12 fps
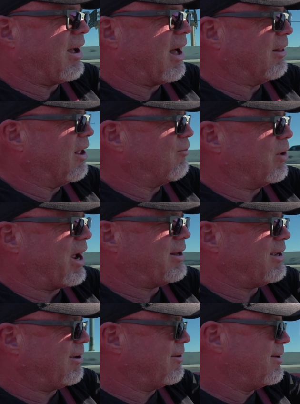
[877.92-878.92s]
I love what I
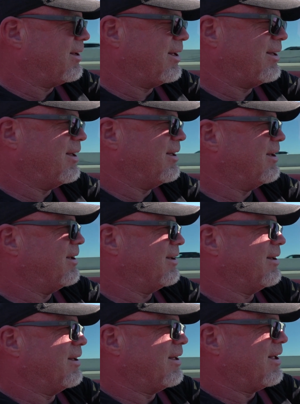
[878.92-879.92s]
do.
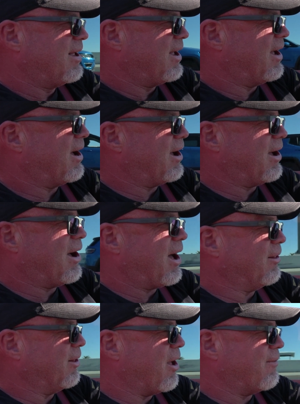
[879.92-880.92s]

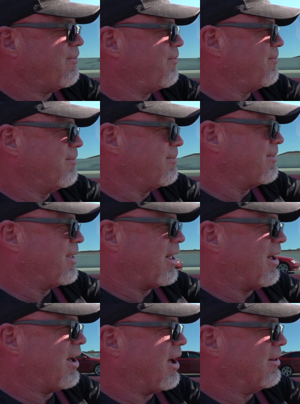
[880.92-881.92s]

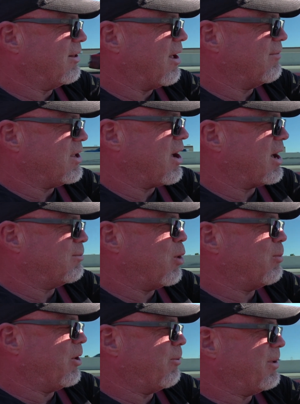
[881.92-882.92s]
I love the
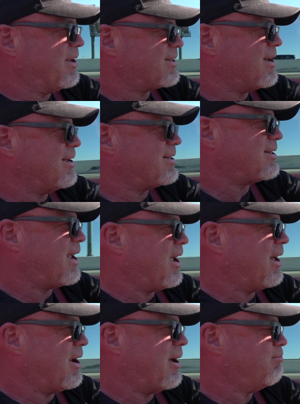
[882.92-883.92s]
automobile business,
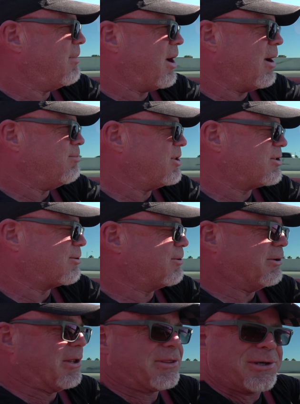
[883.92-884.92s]
and I'm just a
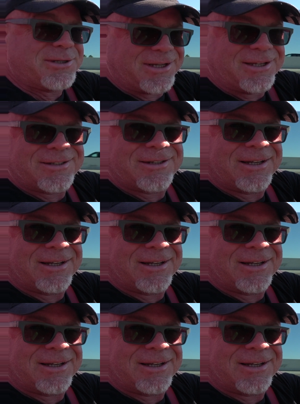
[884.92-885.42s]
real enthusiast.